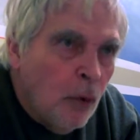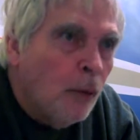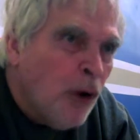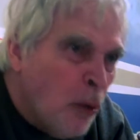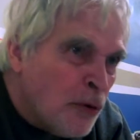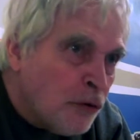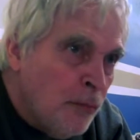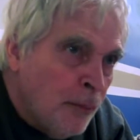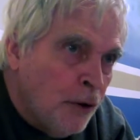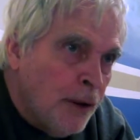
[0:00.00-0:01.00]
I would almost
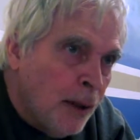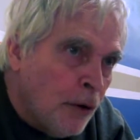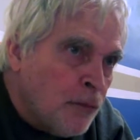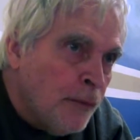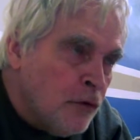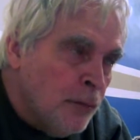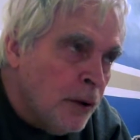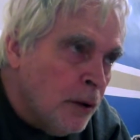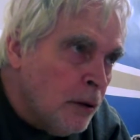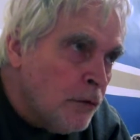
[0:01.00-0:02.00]
remember her name. It's been too
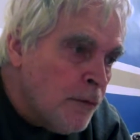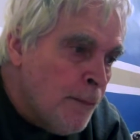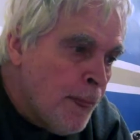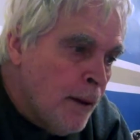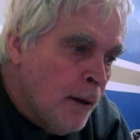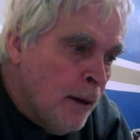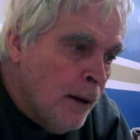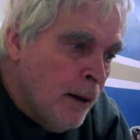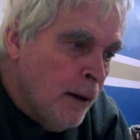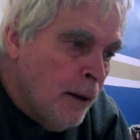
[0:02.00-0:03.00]
many years.
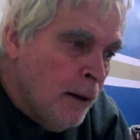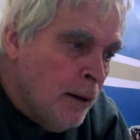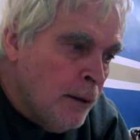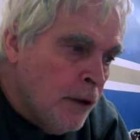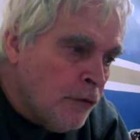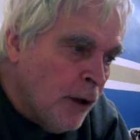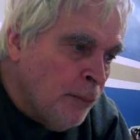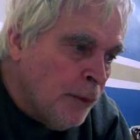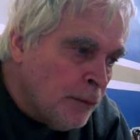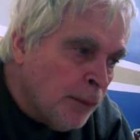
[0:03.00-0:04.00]
And he said,
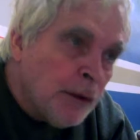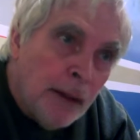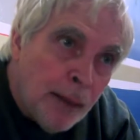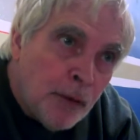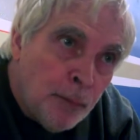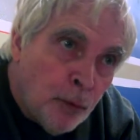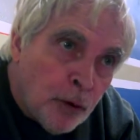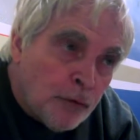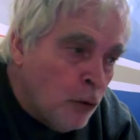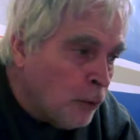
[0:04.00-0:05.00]
but the name of the
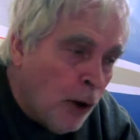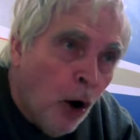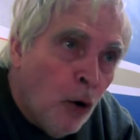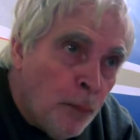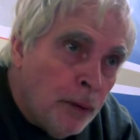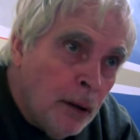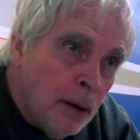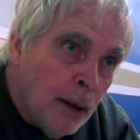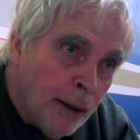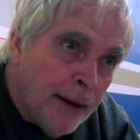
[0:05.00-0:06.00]
book was called Hope
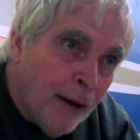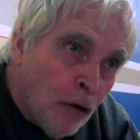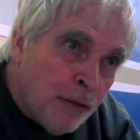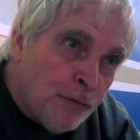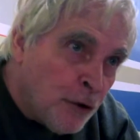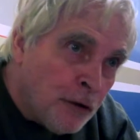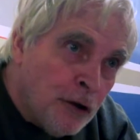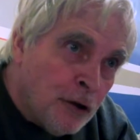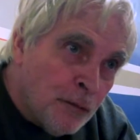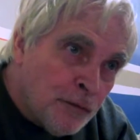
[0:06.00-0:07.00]
and Health for Your
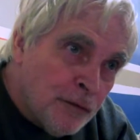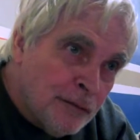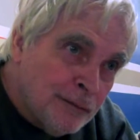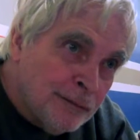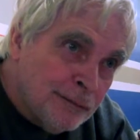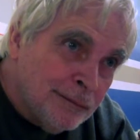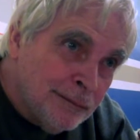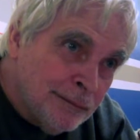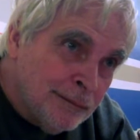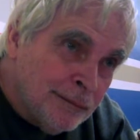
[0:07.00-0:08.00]
Nerves.
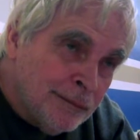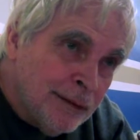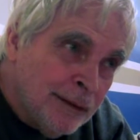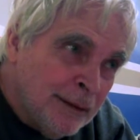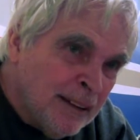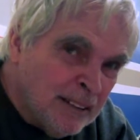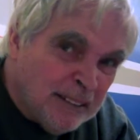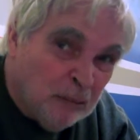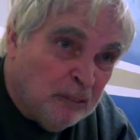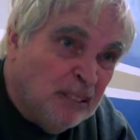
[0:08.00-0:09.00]
I
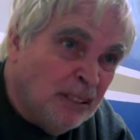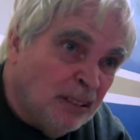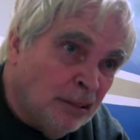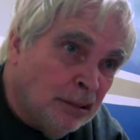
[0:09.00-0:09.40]
said, ooh.